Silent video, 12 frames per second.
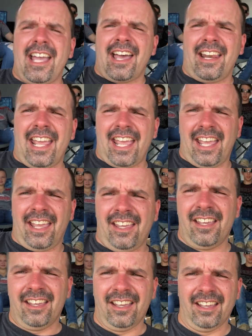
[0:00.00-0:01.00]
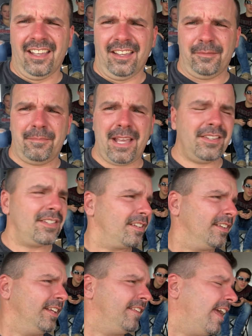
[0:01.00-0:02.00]
got
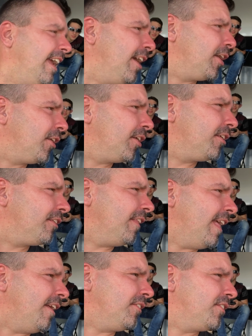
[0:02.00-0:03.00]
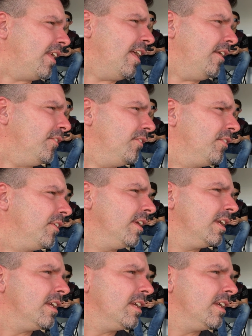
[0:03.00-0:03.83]
basically the error that says